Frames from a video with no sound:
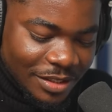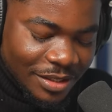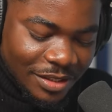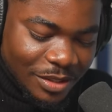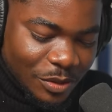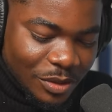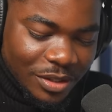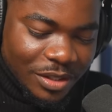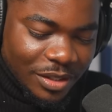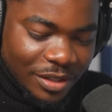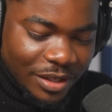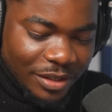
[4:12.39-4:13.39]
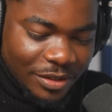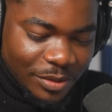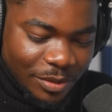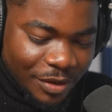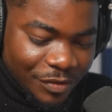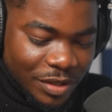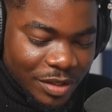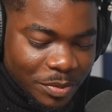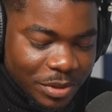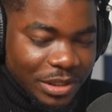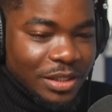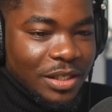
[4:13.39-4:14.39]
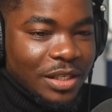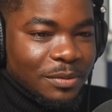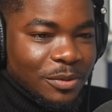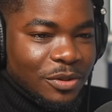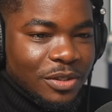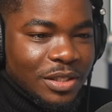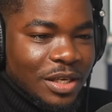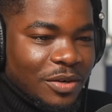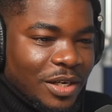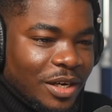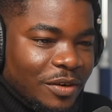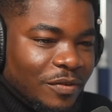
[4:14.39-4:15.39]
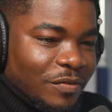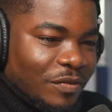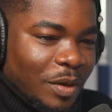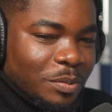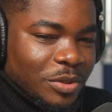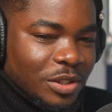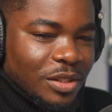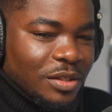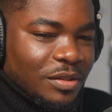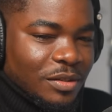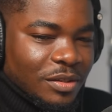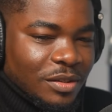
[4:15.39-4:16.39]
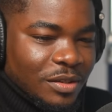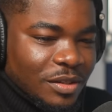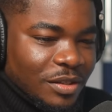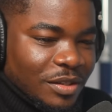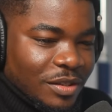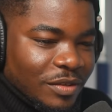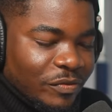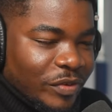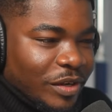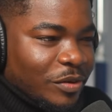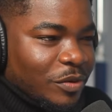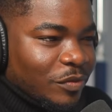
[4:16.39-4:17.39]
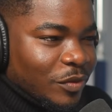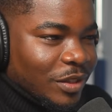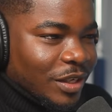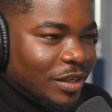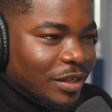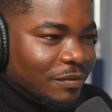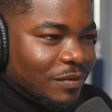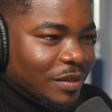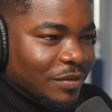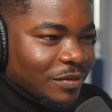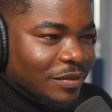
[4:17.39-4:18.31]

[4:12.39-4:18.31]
a good thing to have experienced that, because now I kind of appreciate the value of what I have now.